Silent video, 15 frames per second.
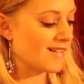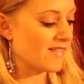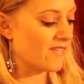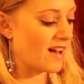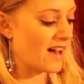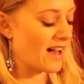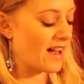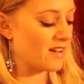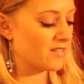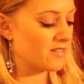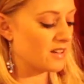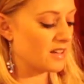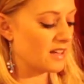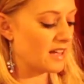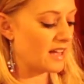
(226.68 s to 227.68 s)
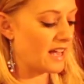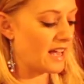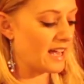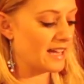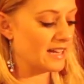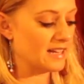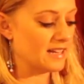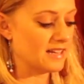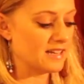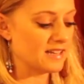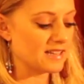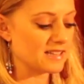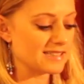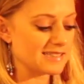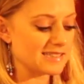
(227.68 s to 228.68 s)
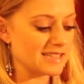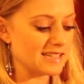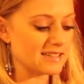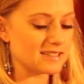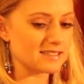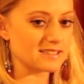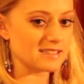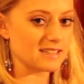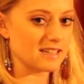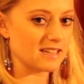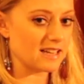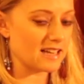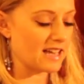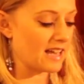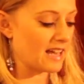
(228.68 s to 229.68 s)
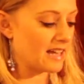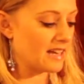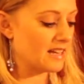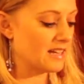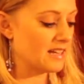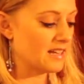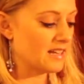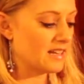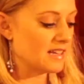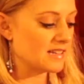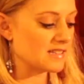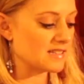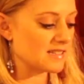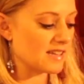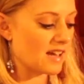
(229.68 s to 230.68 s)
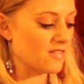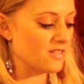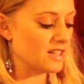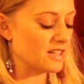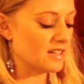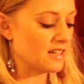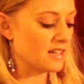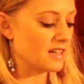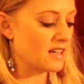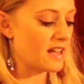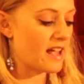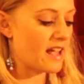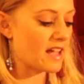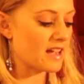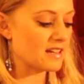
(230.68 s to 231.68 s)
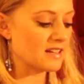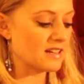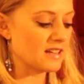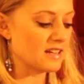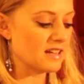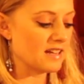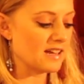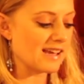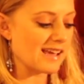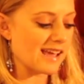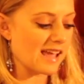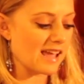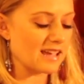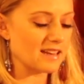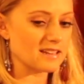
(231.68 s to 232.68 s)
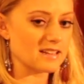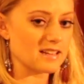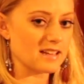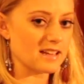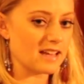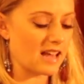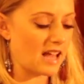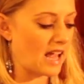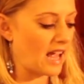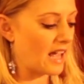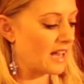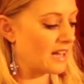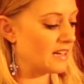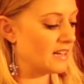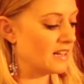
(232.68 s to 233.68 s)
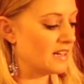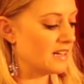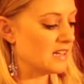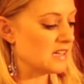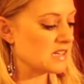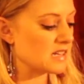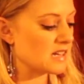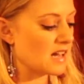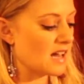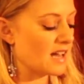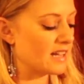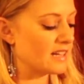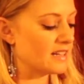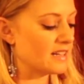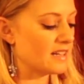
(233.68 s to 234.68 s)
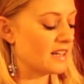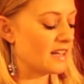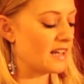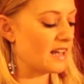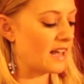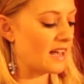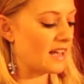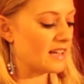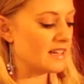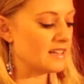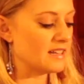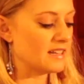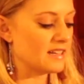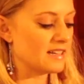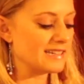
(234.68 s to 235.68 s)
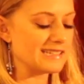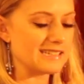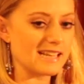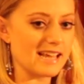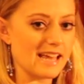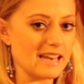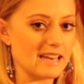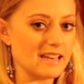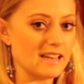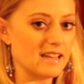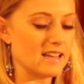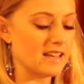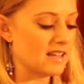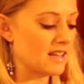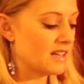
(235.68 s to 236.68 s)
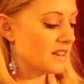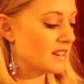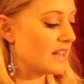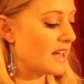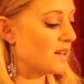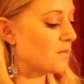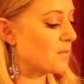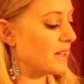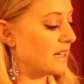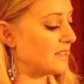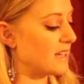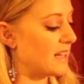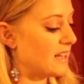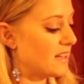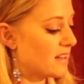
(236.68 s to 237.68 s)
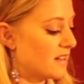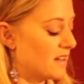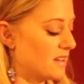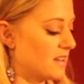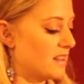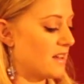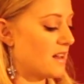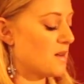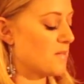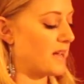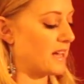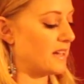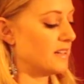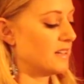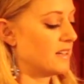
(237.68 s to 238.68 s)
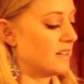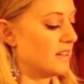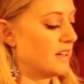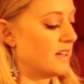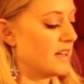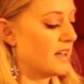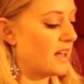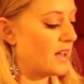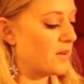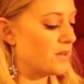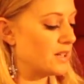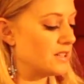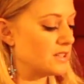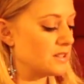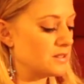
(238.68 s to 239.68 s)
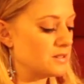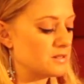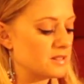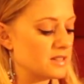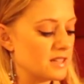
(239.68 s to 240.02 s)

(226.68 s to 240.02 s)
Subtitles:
5, and 6, and 7, and 8, and 9, and 10. Then we take the Theraband and we do